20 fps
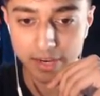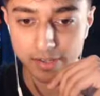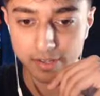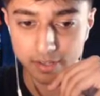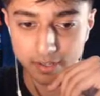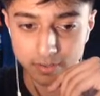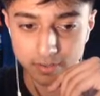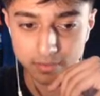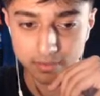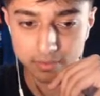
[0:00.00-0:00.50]

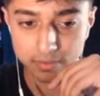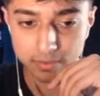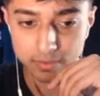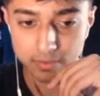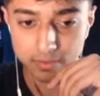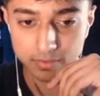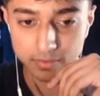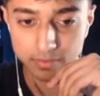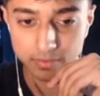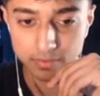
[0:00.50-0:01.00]

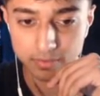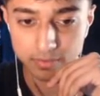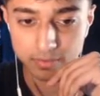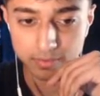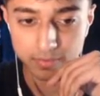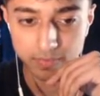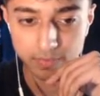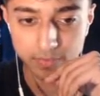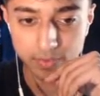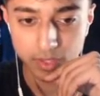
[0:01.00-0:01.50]

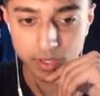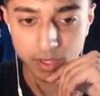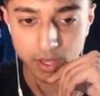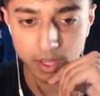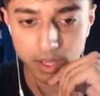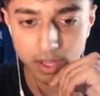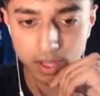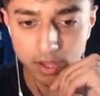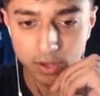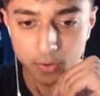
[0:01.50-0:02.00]

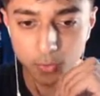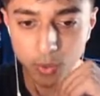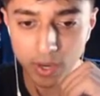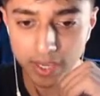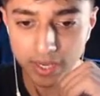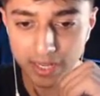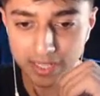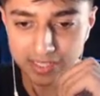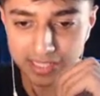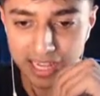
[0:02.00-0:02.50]
Huh?
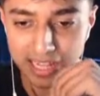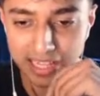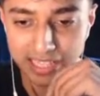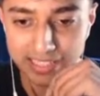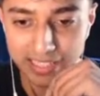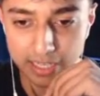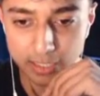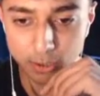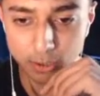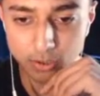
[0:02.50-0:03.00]
Wait, isn't that like
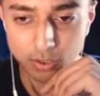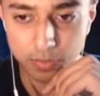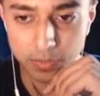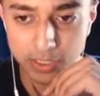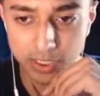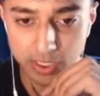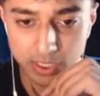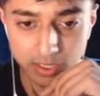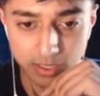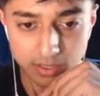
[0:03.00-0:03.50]
dangerous to
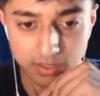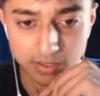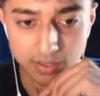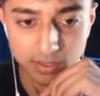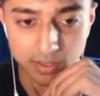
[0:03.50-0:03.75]
machines?